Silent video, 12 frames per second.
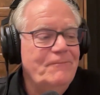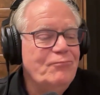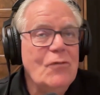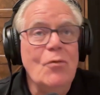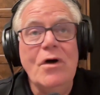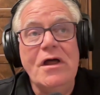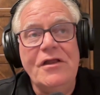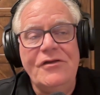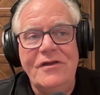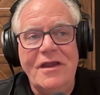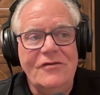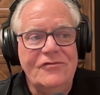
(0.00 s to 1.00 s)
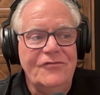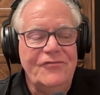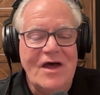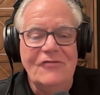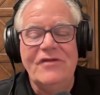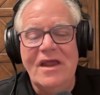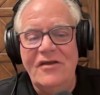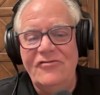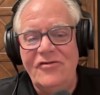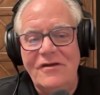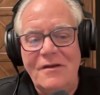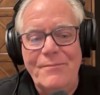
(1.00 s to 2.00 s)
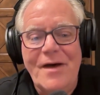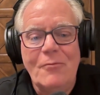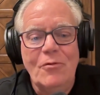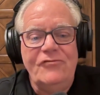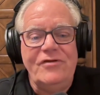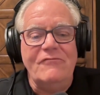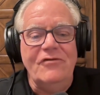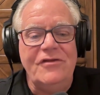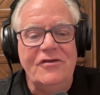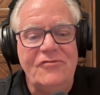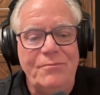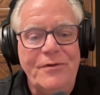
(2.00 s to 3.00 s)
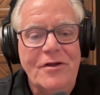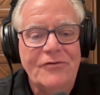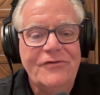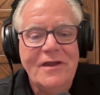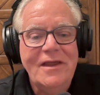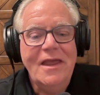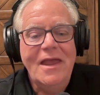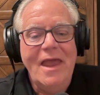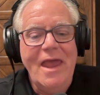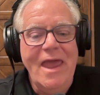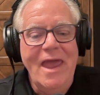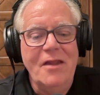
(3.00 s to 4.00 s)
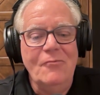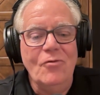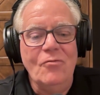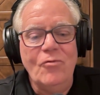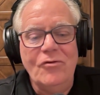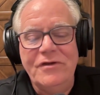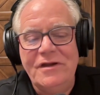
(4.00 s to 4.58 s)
it's the foundation upon which everything's built. And we're really in a